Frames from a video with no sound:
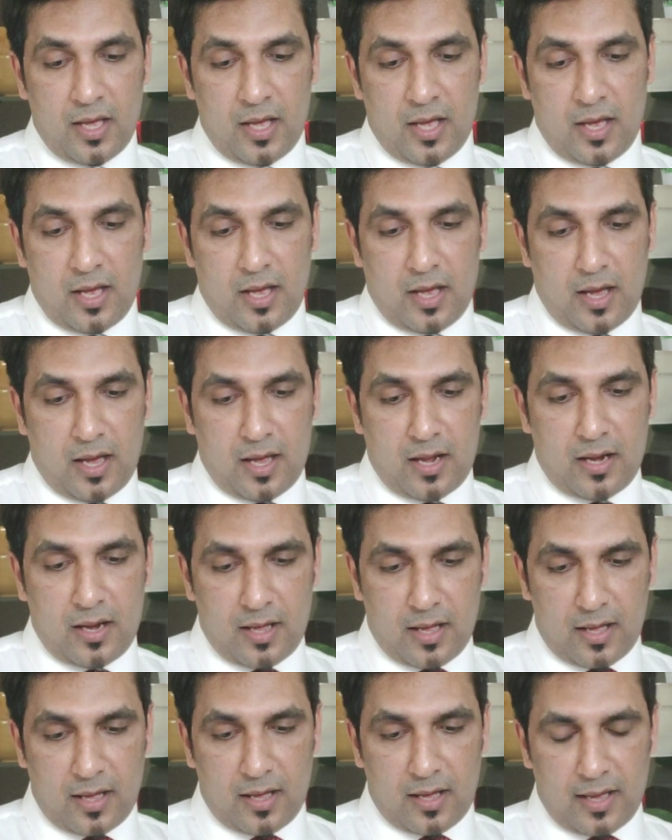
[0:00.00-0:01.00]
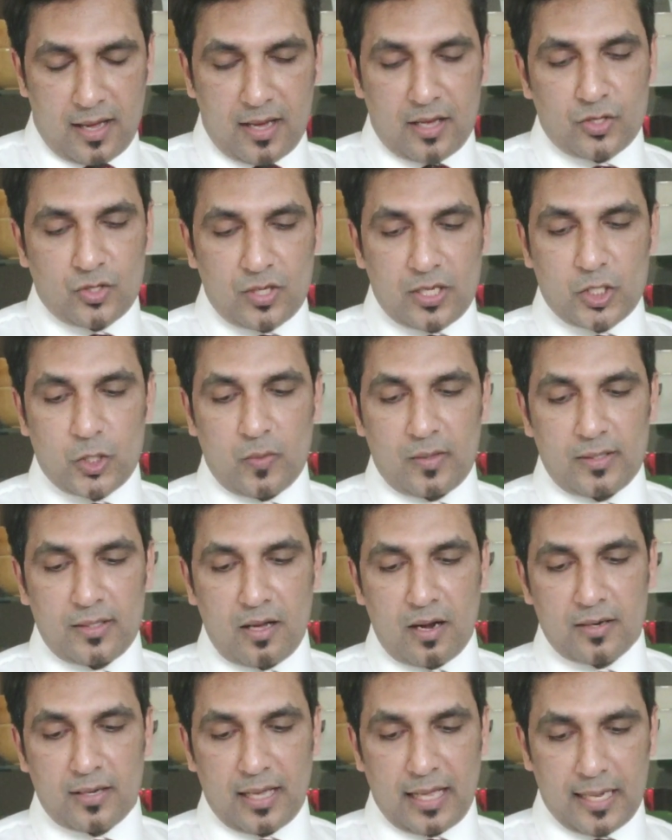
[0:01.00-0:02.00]
And as it will
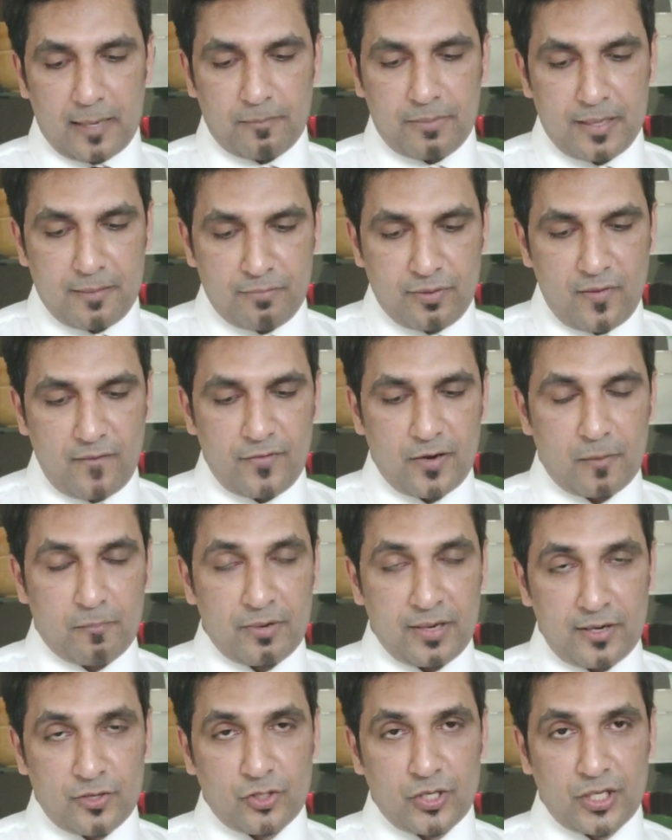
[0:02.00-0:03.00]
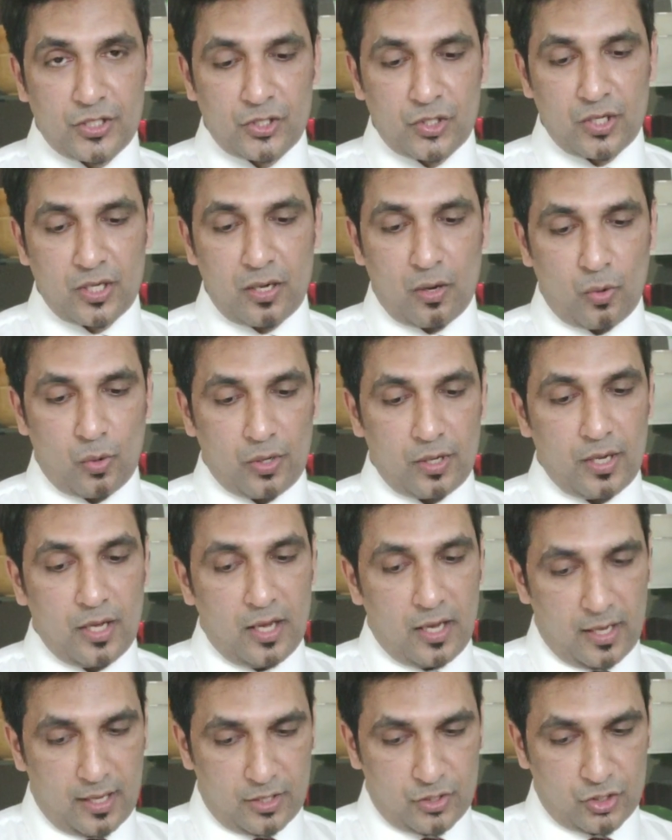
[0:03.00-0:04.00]
not help improve your pronunciation or
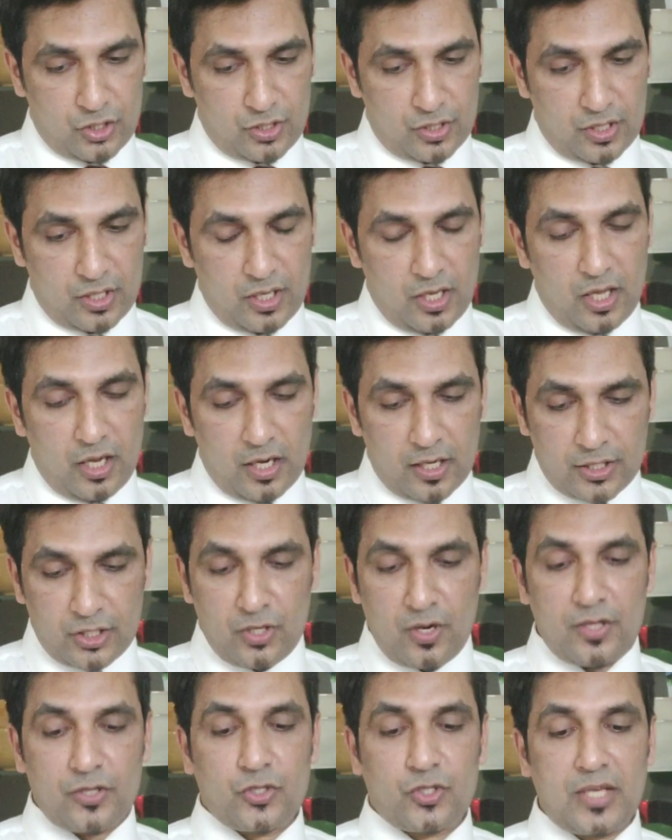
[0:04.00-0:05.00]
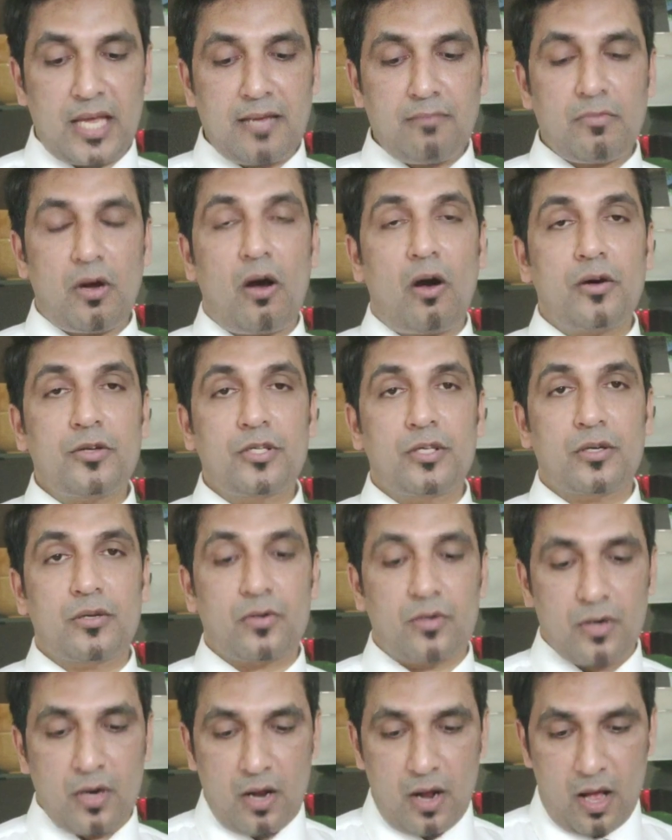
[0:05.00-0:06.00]
accent. Listen to the same audio
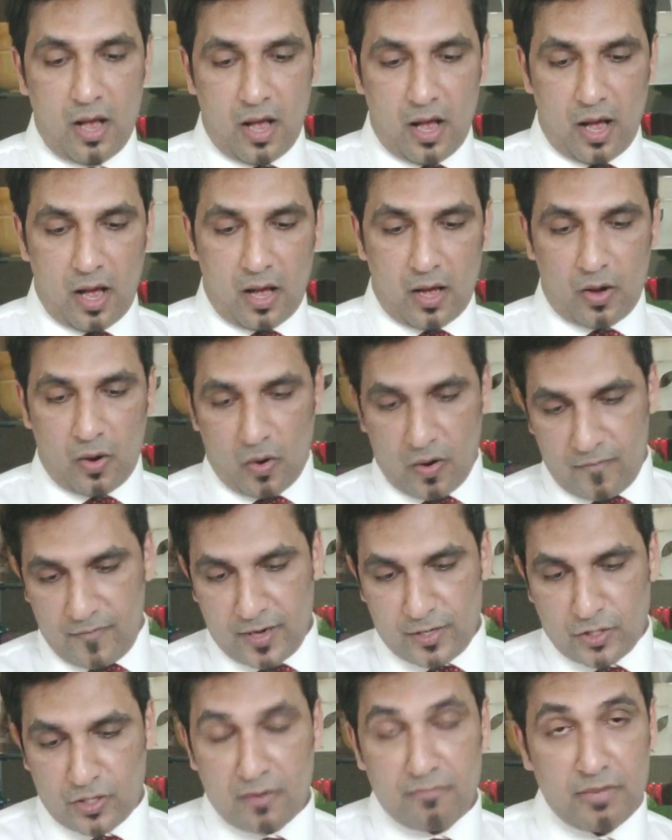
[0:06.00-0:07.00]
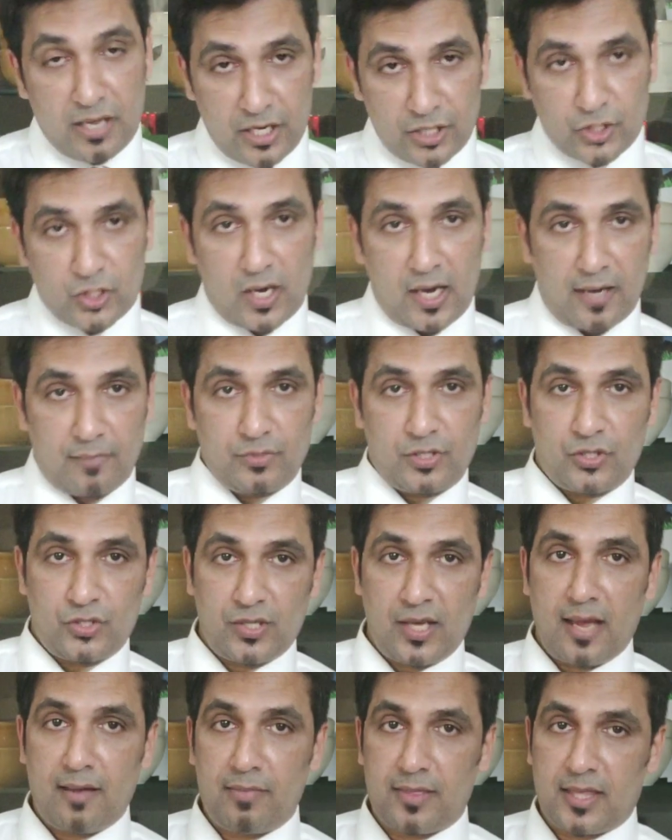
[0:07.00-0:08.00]
or video many times, the
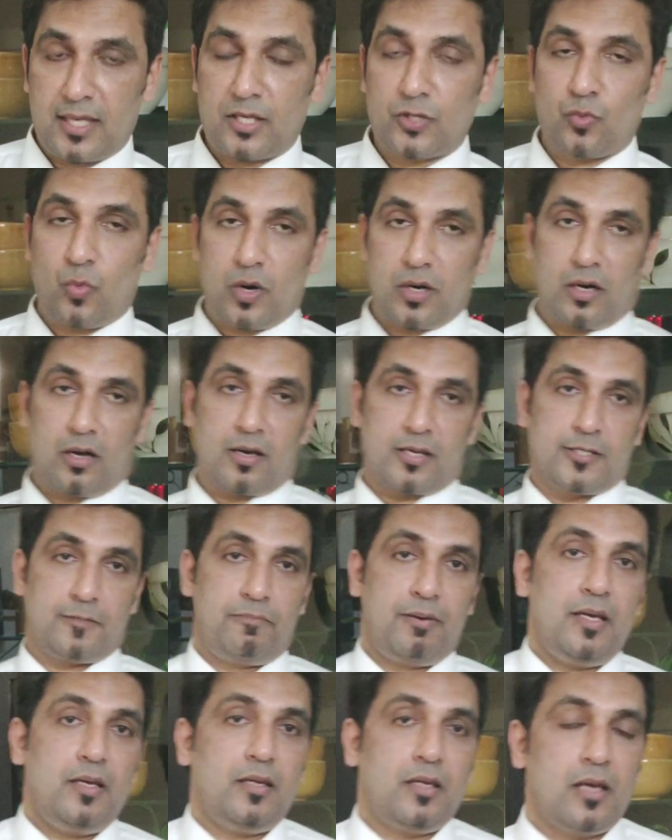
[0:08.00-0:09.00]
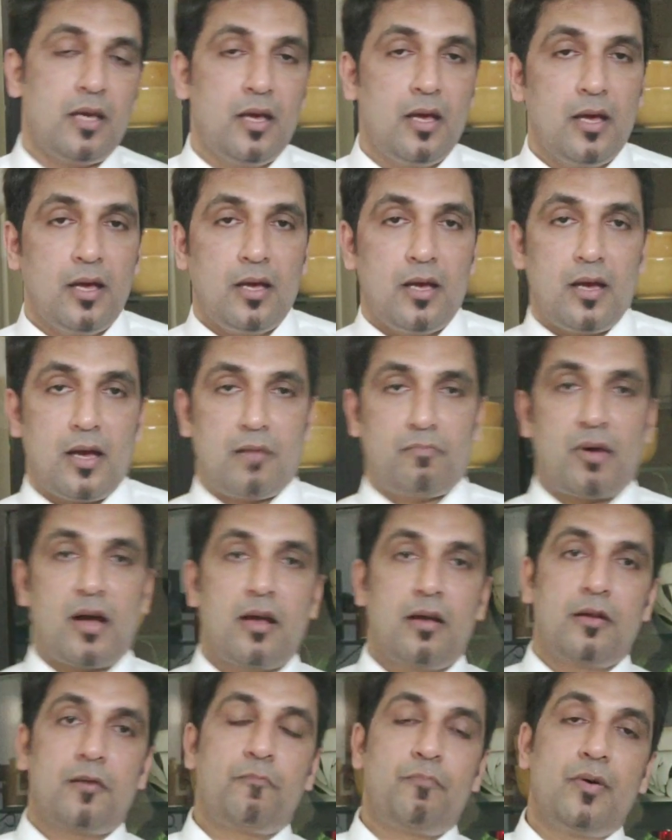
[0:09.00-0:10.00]
same things what I speak, and my
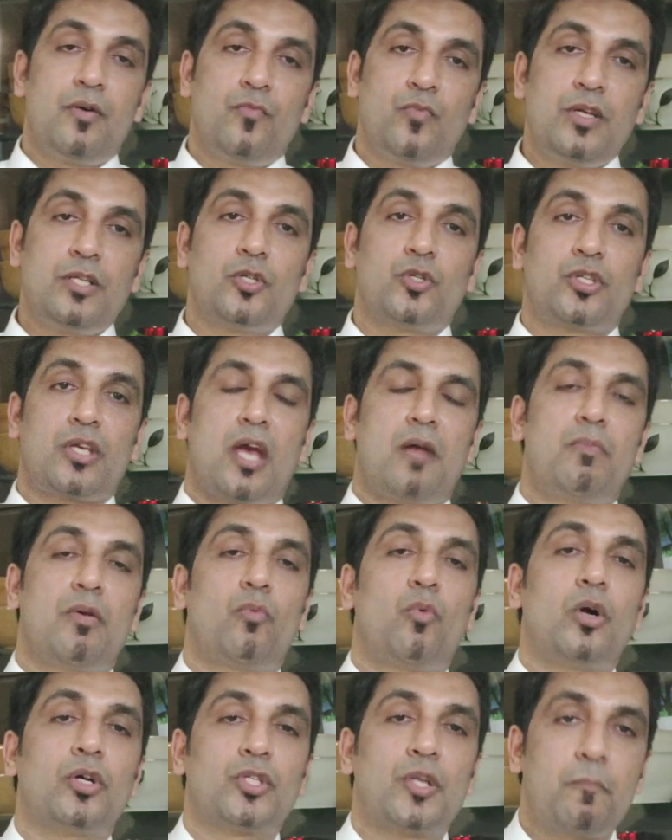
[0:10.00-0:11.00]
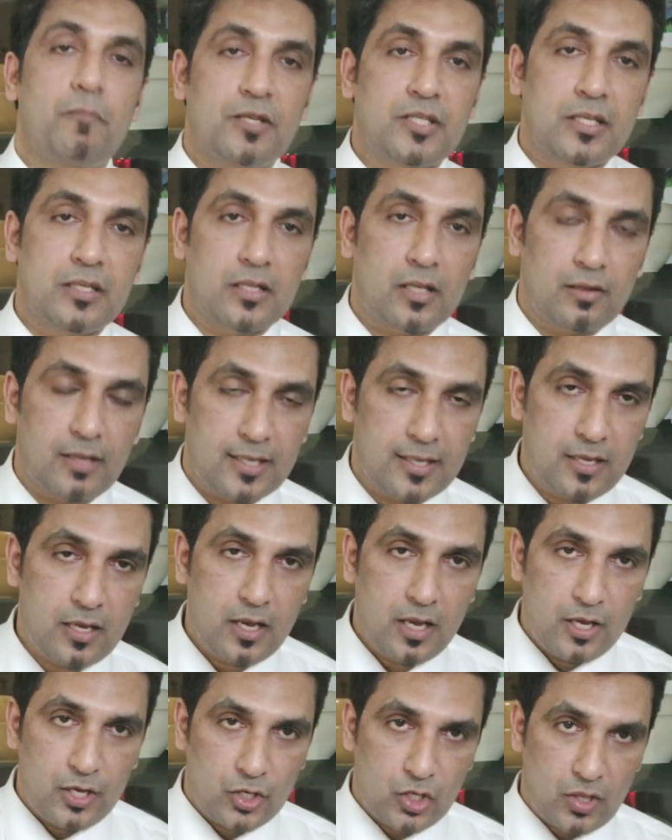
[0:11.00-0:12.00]
videos can be watched particularly,
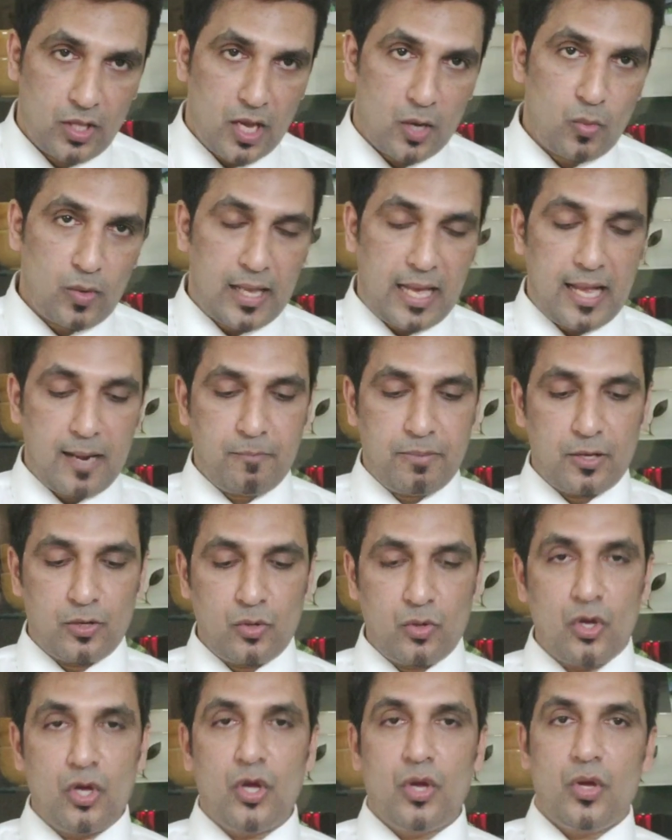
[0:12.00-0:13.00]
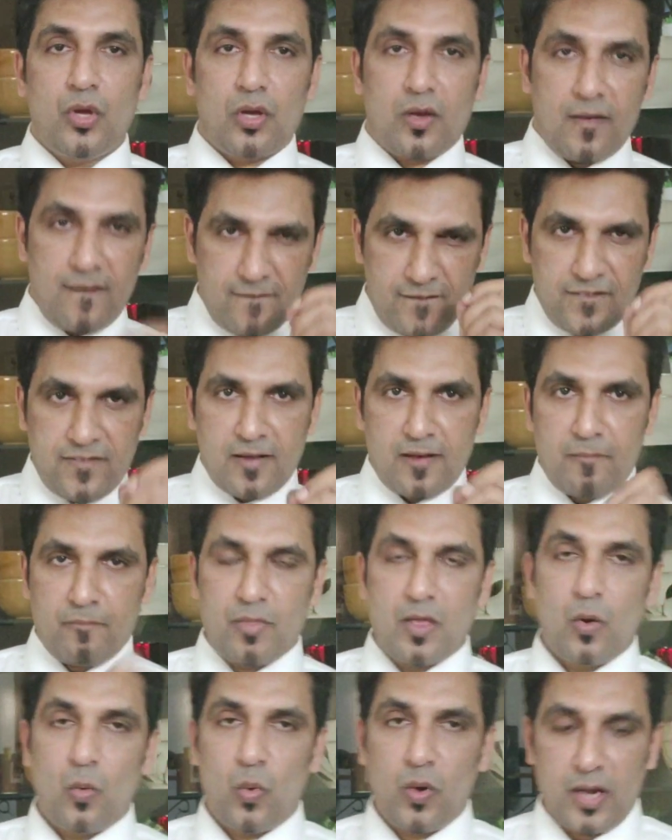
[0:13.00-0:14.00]
so that will help you
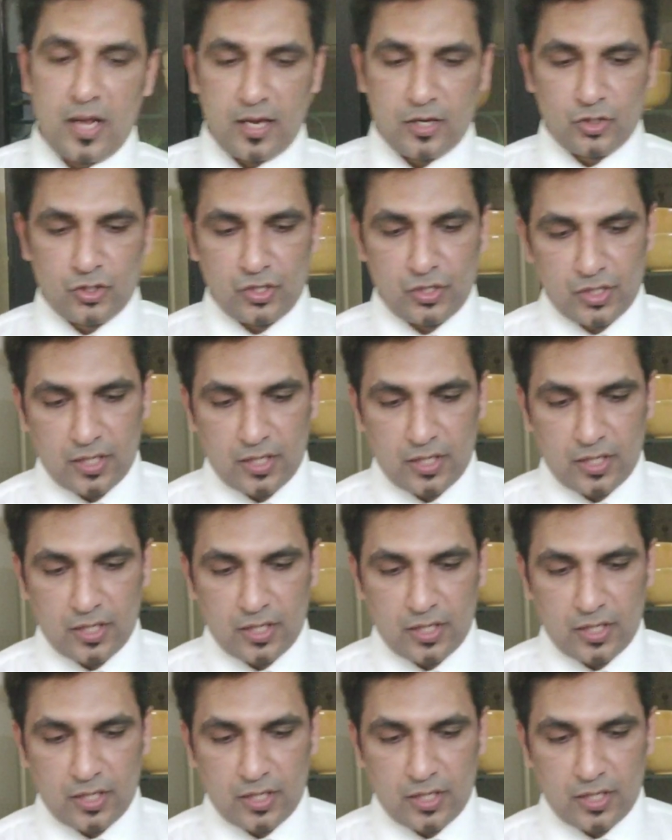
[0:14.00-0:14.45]
confirm one accent,